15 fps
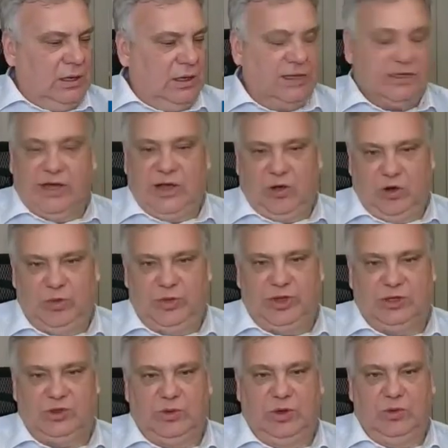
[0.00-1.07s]
And I hope
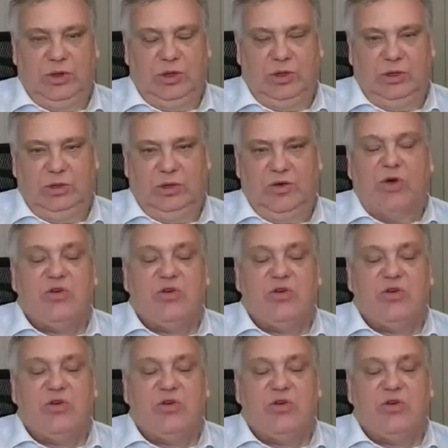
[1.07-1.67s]
that we will